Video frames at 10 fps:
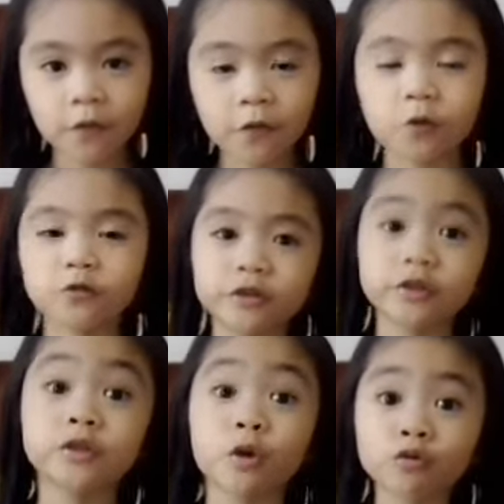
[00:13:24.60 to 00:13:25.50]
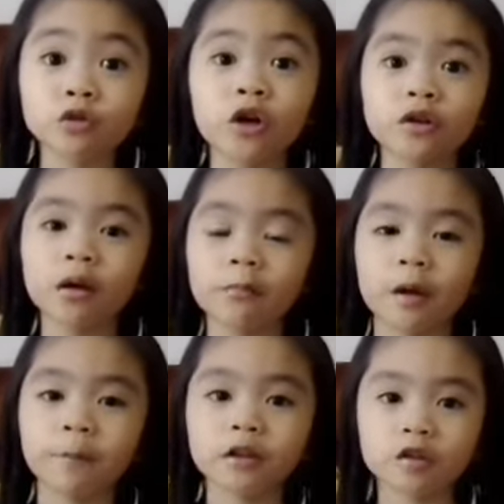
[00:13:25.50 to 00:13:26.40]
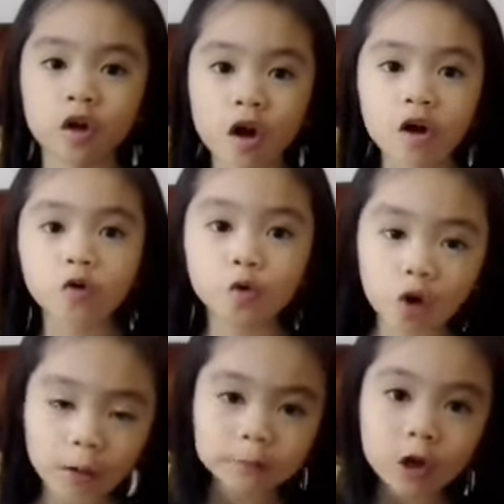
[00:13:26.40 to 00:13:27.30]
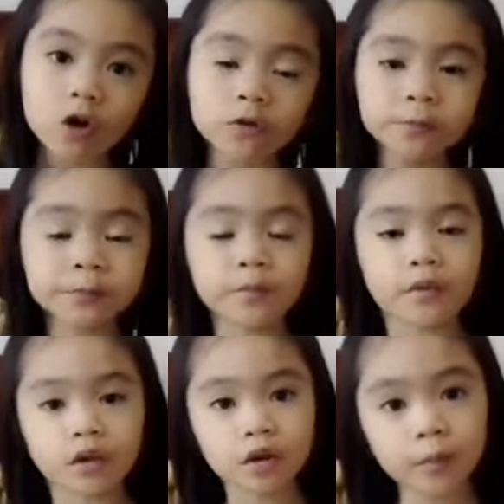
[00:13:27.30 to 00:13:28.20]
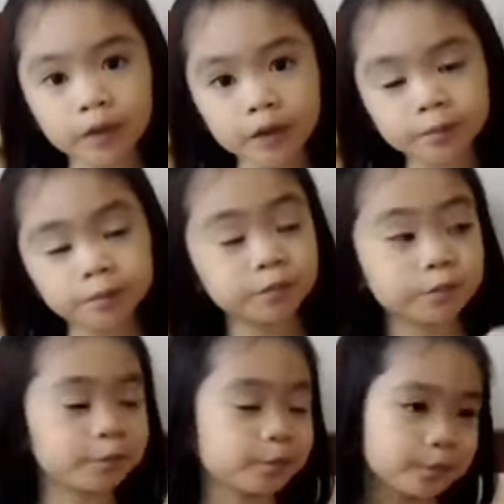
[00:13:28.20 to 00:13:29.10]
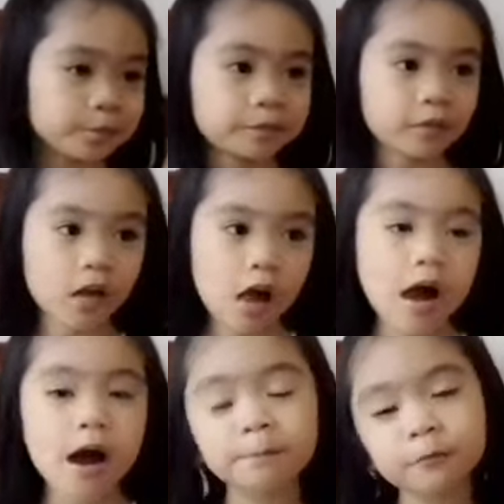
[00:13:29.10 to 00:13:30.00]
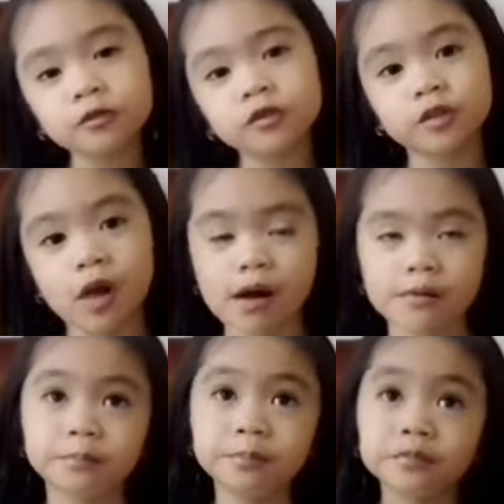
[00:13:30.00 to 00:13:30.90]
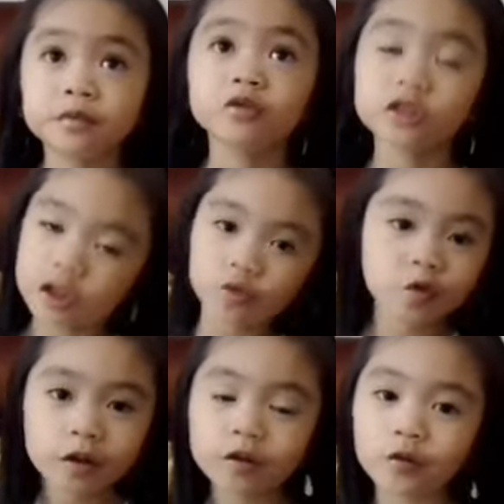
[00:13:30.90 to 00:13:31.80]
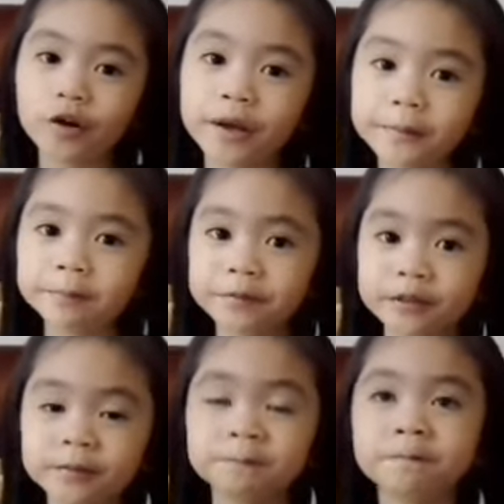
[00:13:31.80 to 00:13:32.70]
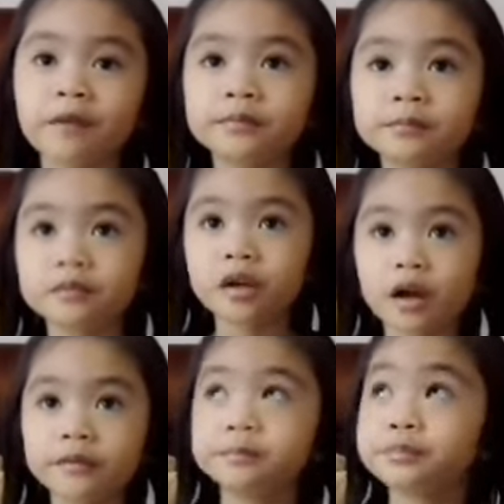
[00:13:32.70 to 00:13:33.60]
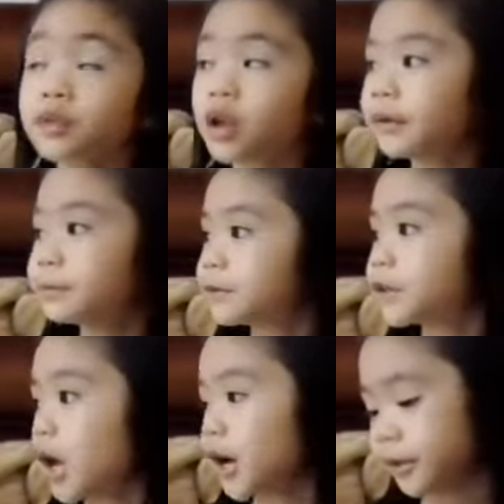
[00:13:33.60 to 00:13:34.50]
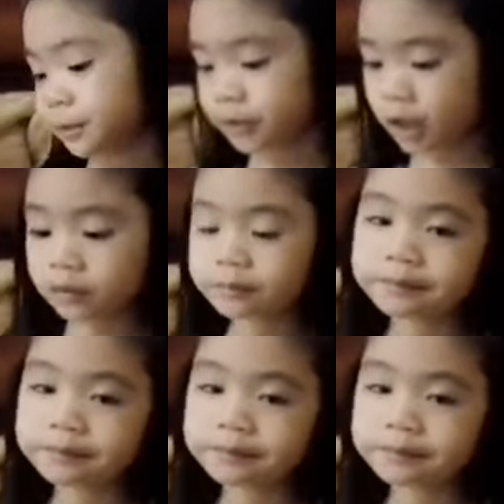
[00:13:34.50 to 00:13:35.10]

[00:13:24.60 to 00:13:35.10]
Fruits. Those are yummy because grapes are yummy. Apples, some green grapes. And yeah.